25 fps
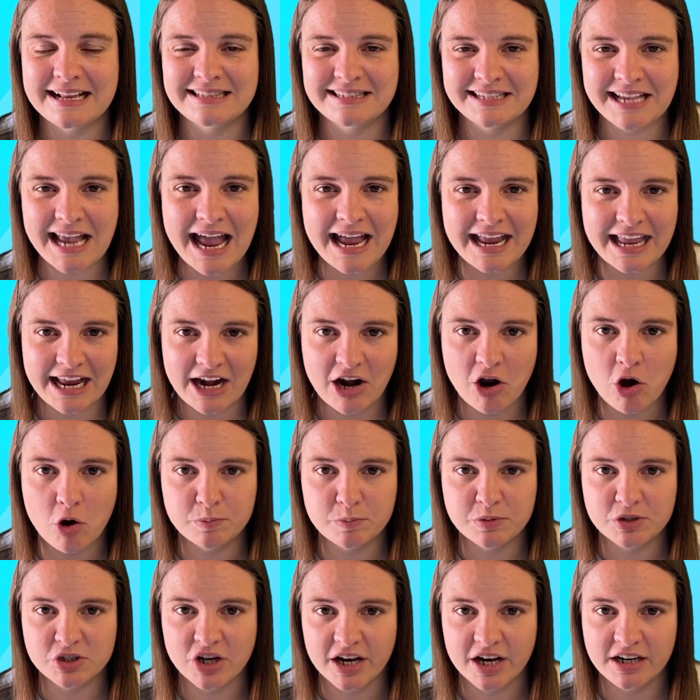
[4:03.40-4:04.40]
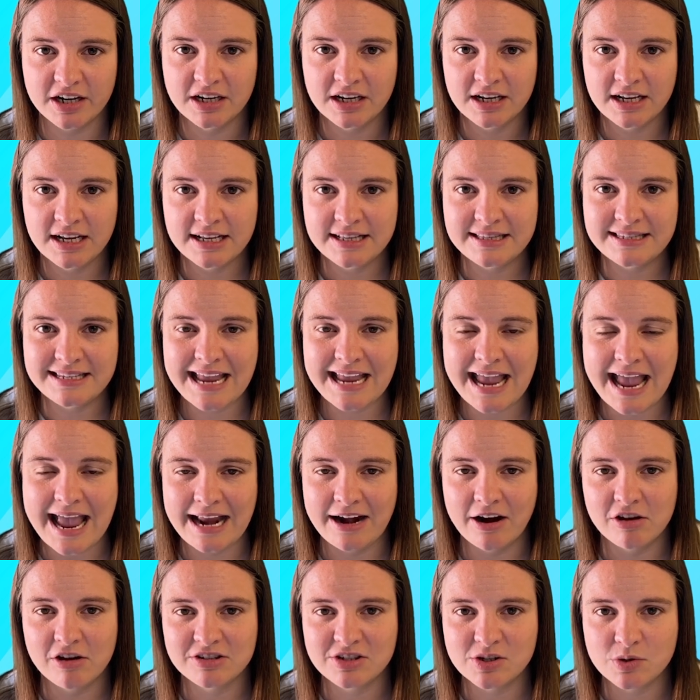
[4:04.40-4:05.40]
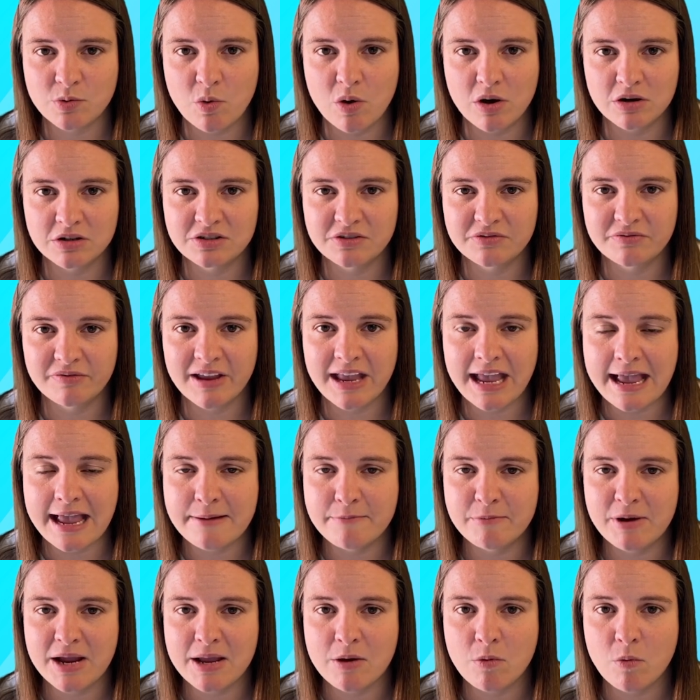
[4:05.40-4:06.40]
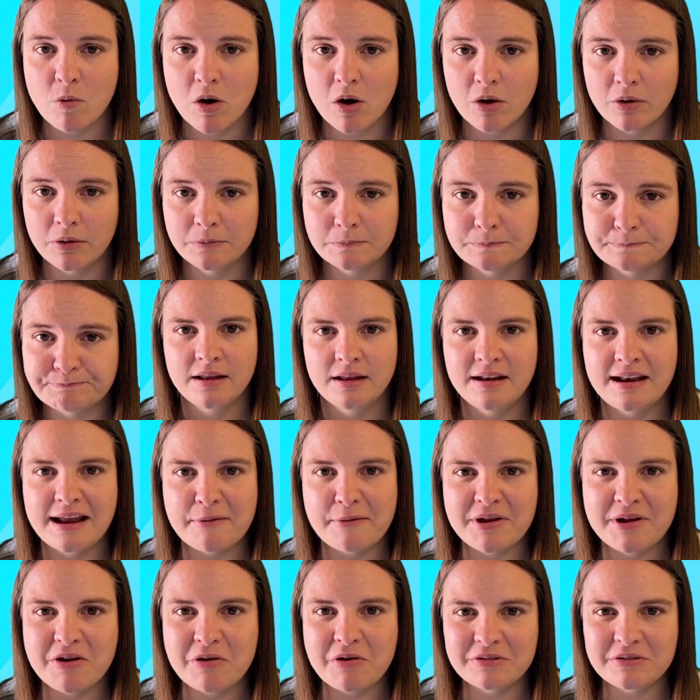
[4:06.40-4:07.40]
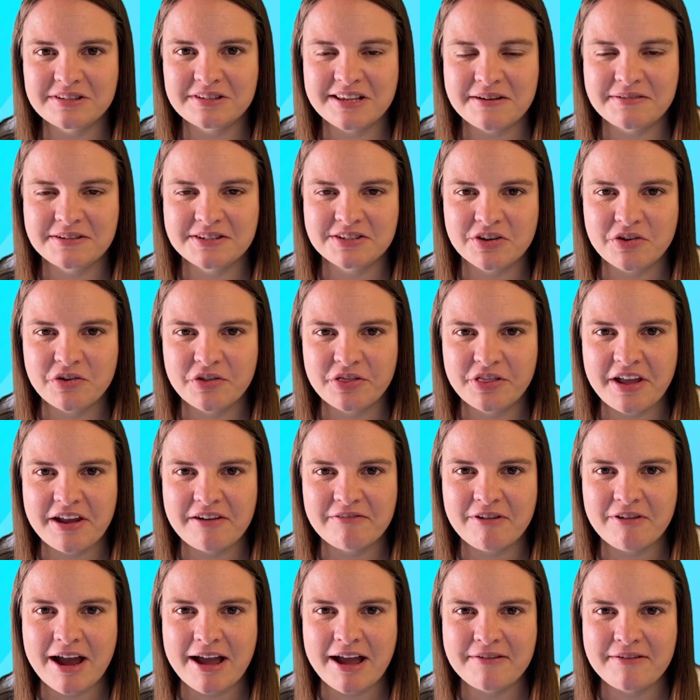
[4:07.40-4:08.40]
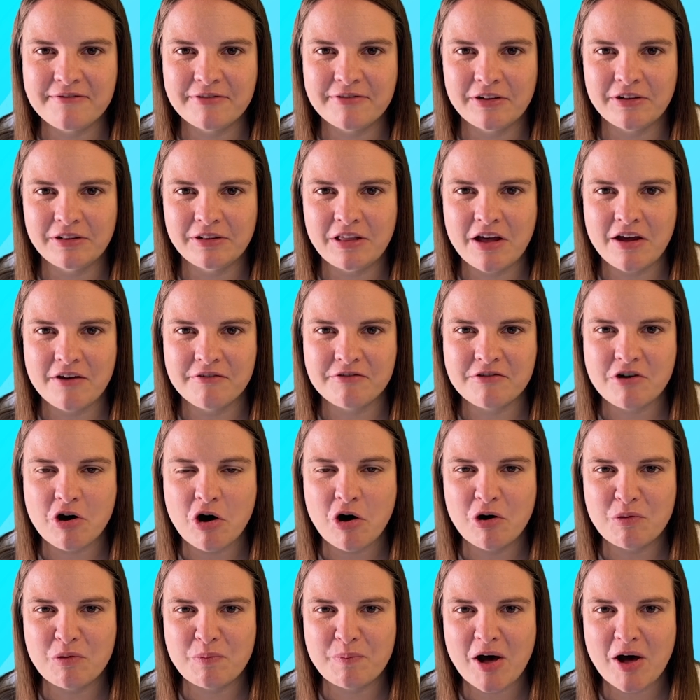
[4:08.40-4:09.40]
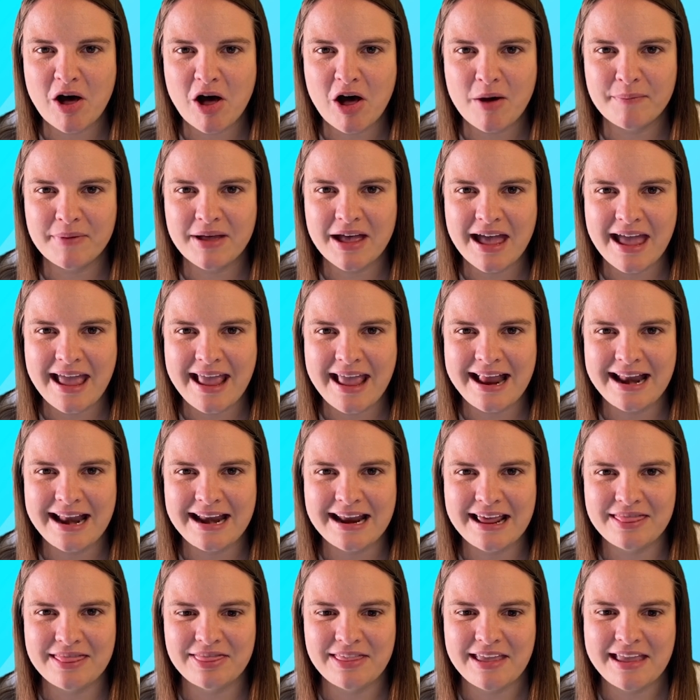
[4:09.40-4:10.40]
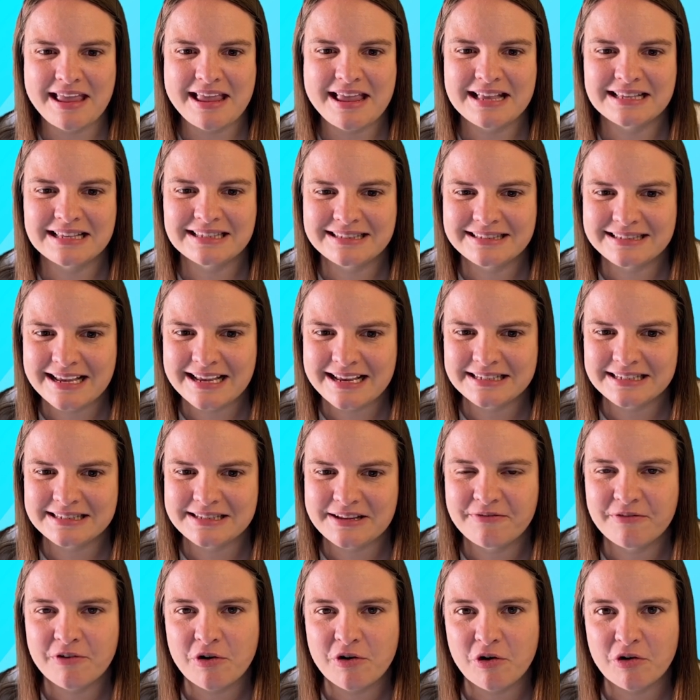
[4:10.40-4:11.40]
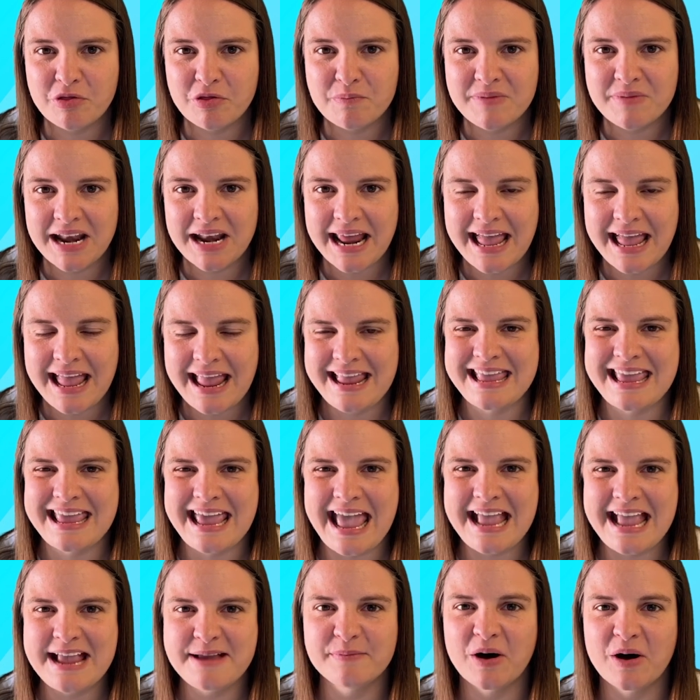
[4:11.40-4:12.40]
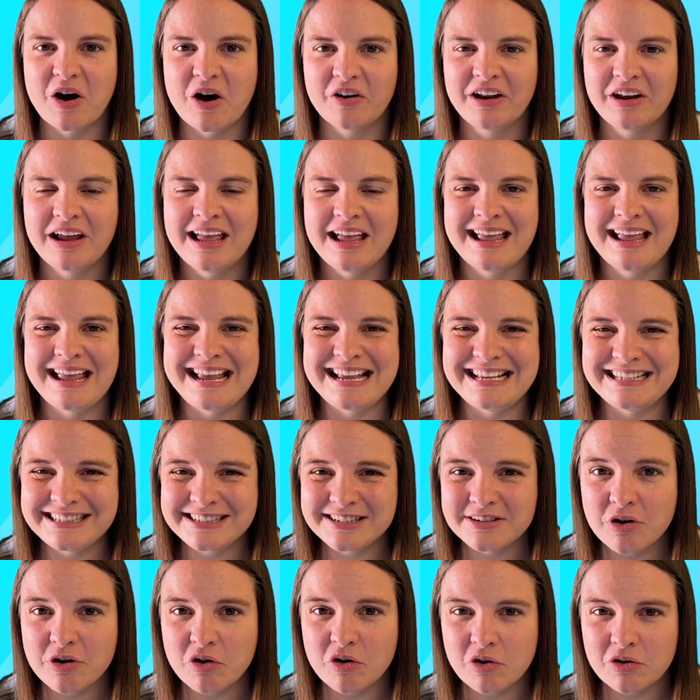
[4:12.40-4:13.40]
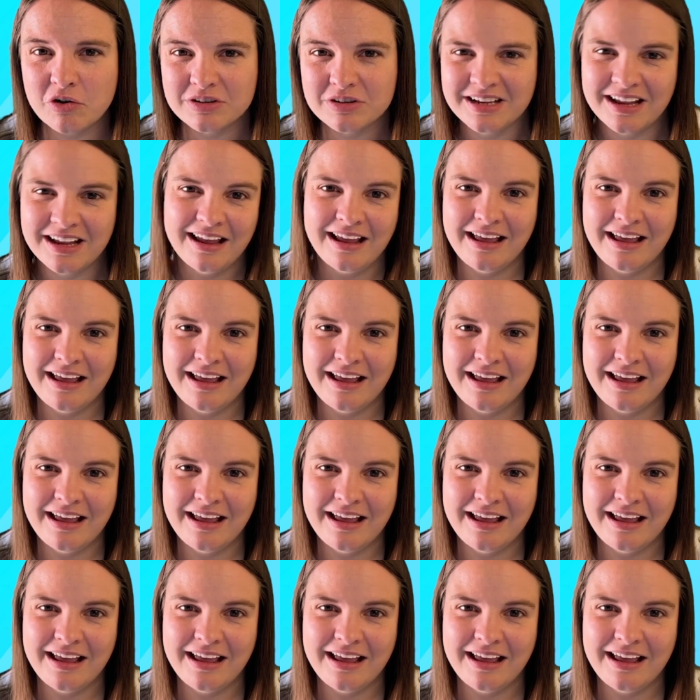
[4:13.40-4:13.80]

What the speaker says: attacking option to get in our squads for Game Week 1. Now, we also saw the arrival of Cole Palmer in the 64th minute. He came on, he scored.